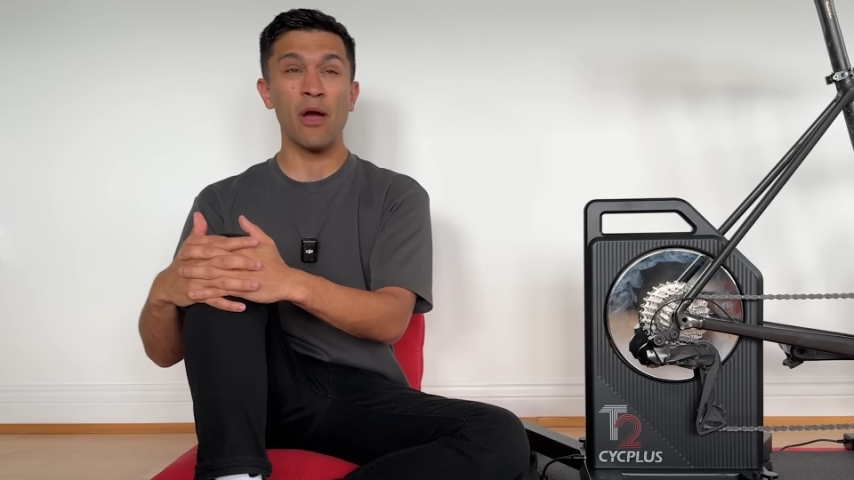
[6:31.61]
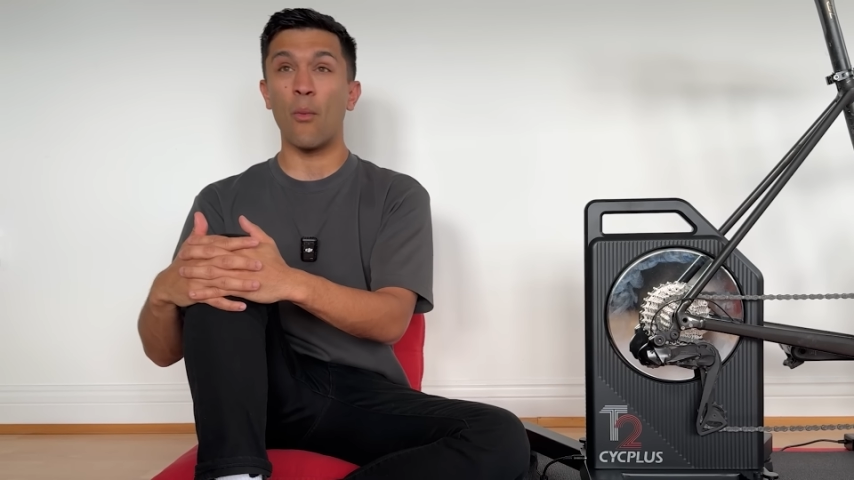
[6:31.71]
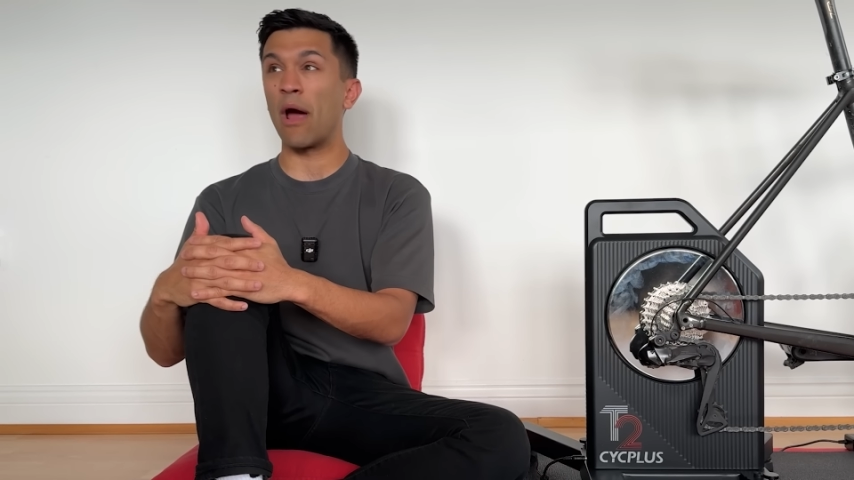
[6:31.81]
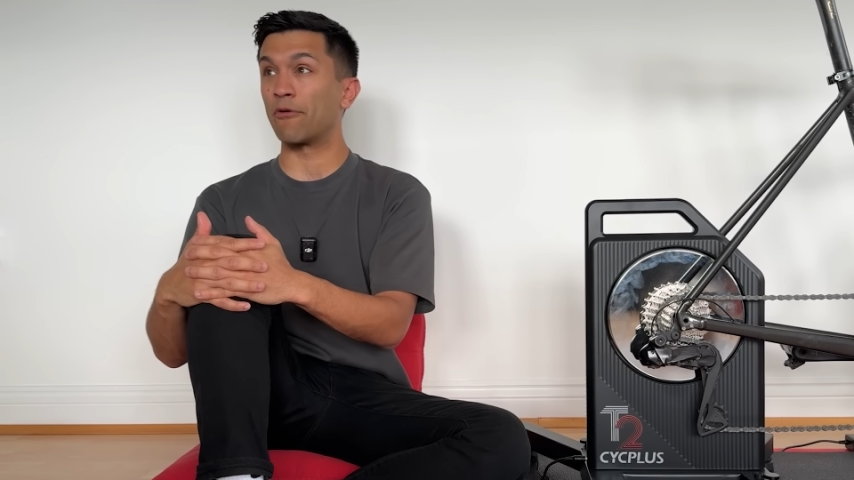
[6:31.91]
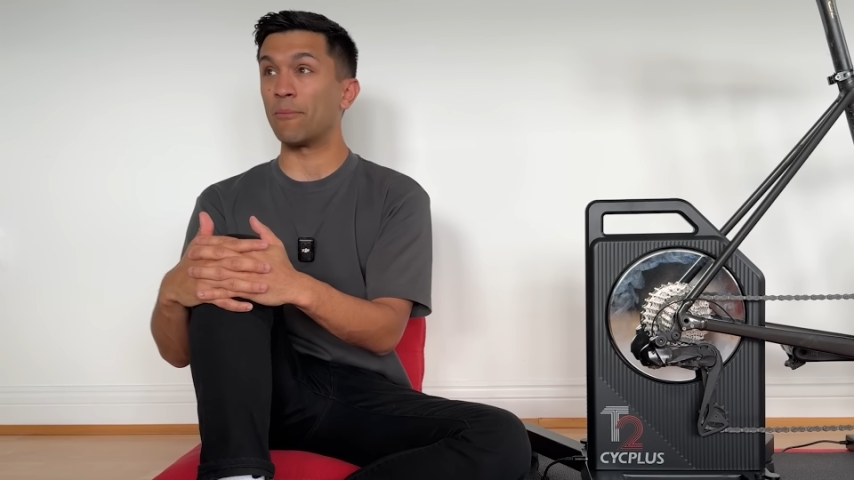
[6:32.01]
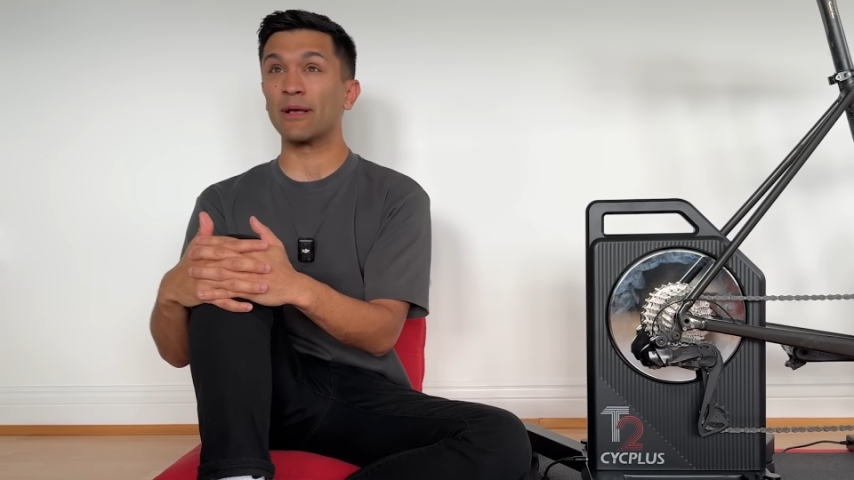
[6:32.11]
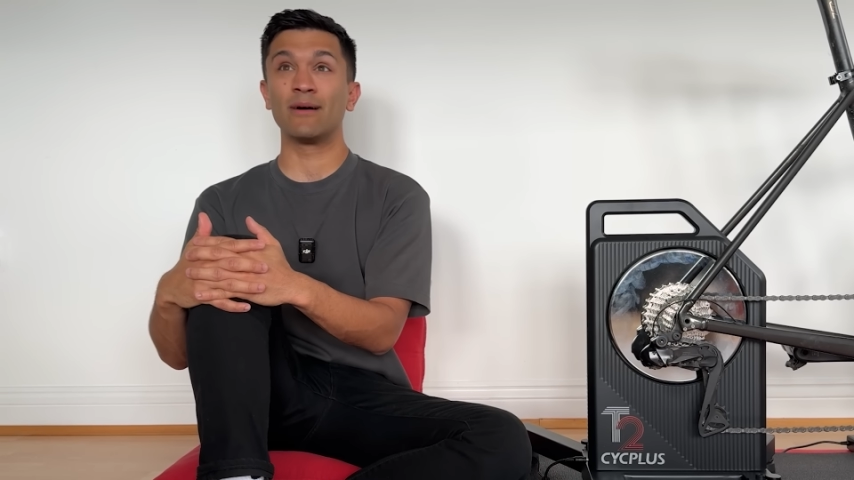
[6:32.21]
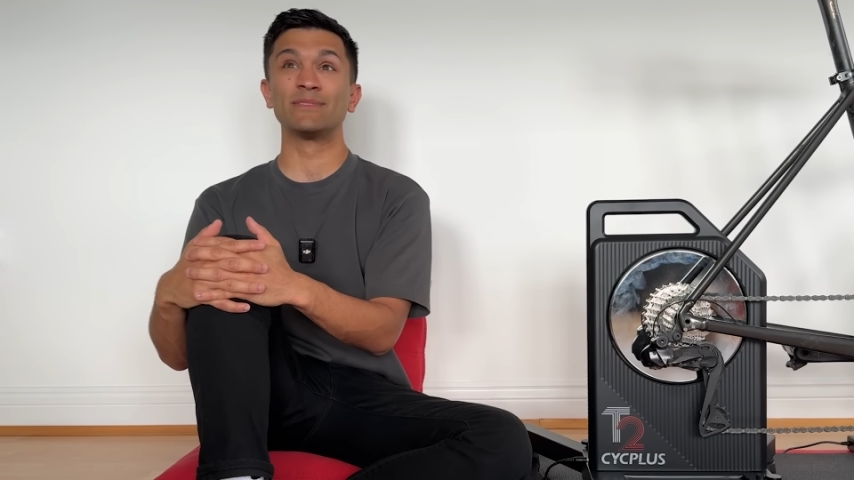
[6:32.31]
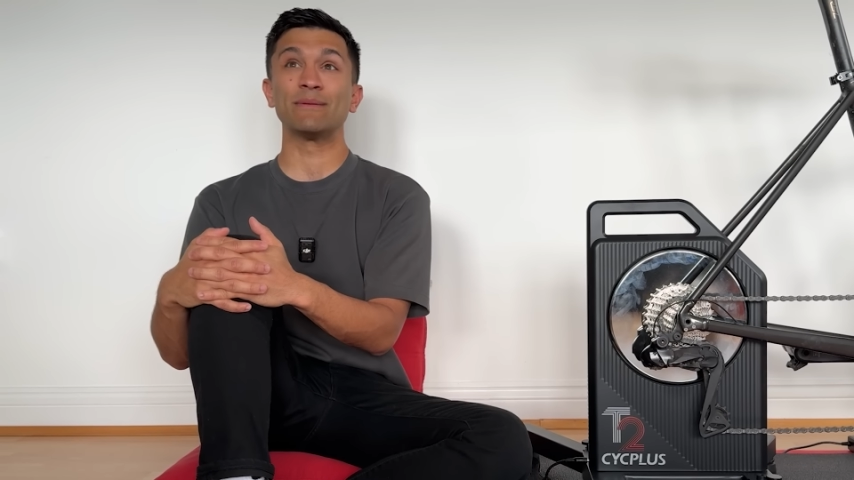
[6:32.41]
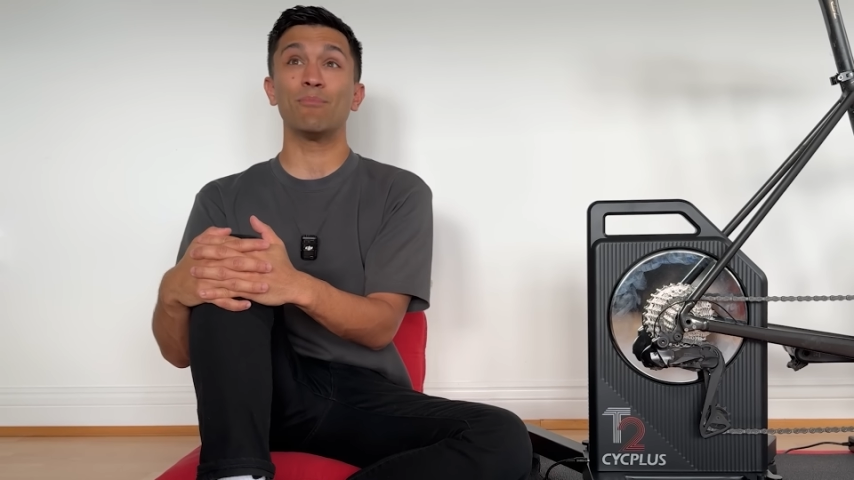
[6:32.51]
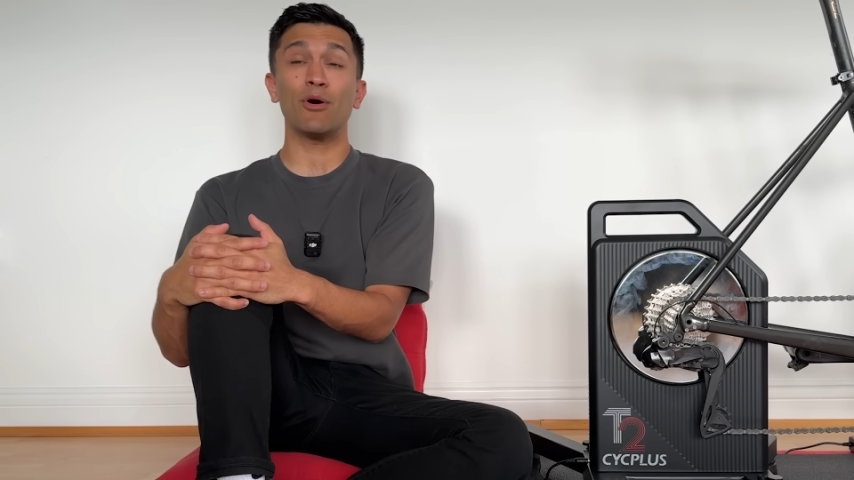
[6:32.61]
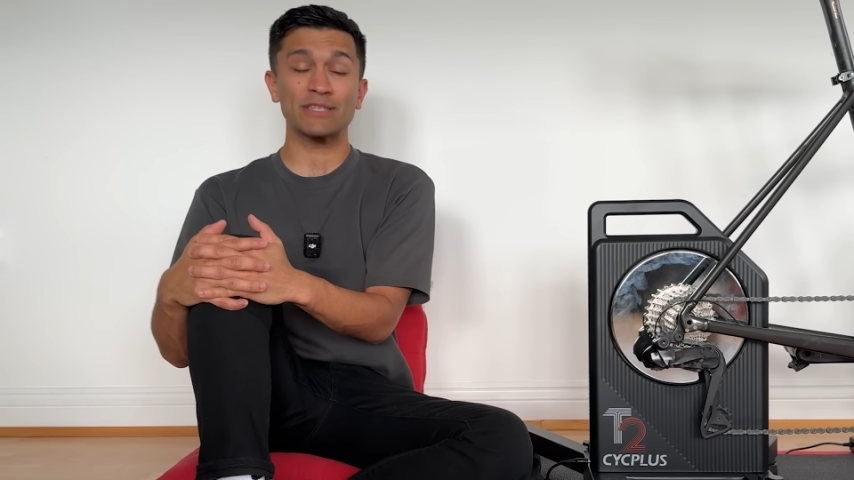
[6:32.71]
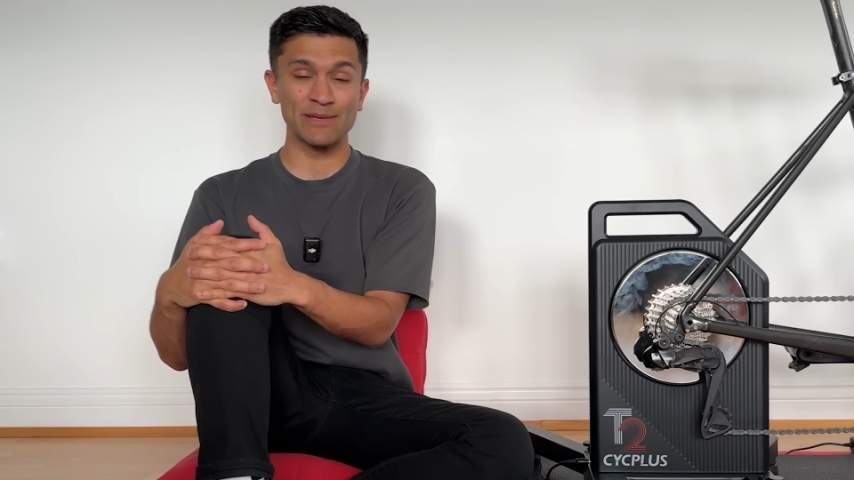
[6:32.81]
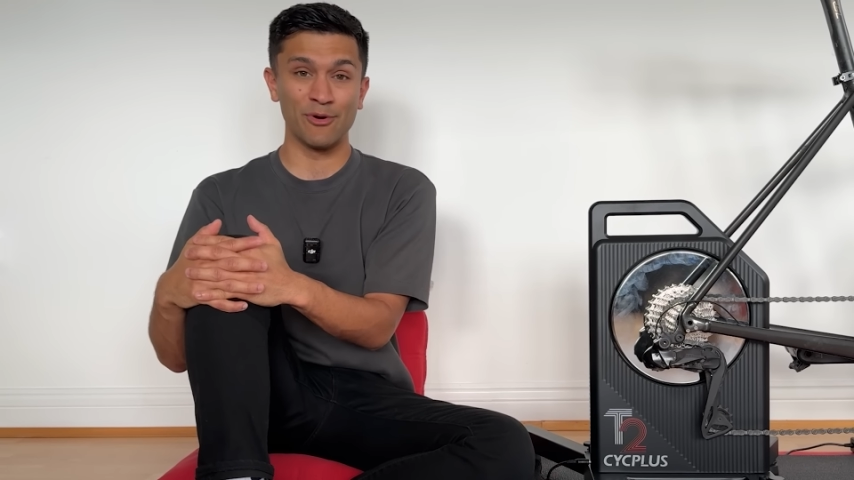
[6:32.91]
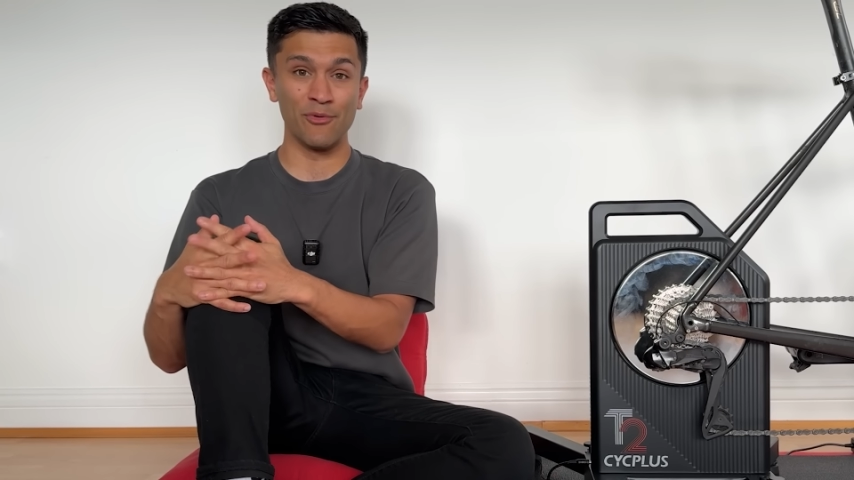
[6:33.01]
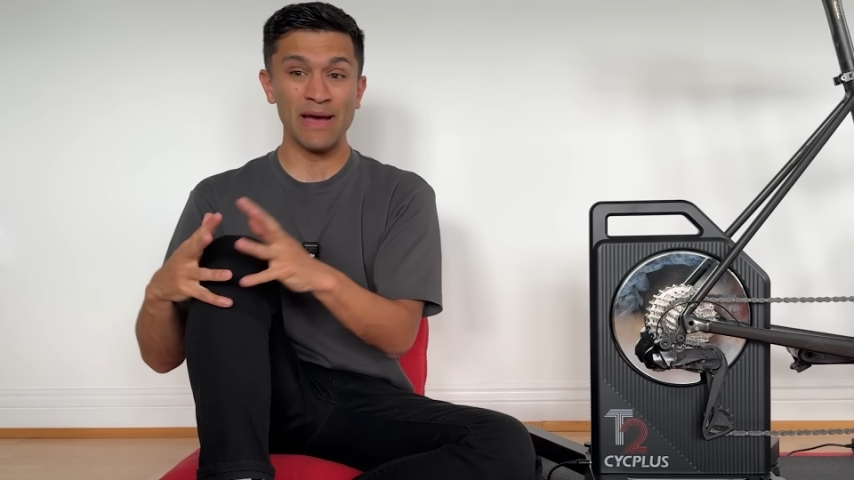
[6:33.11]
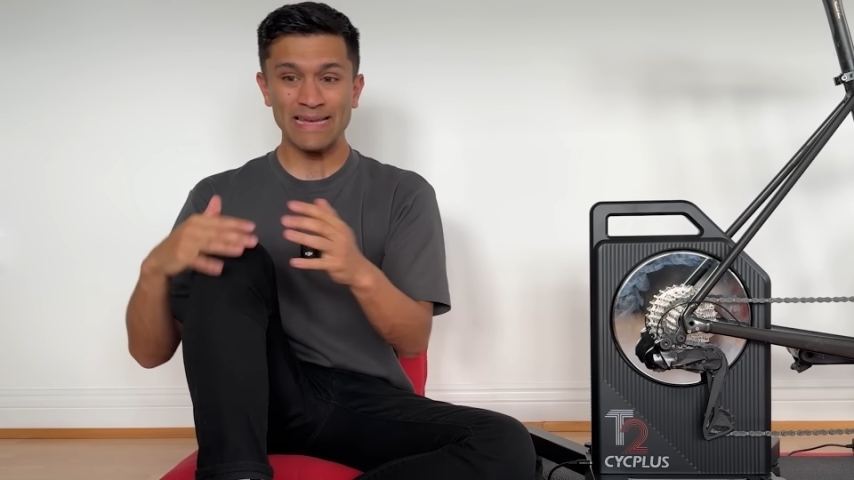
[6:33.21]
where it becomes impossible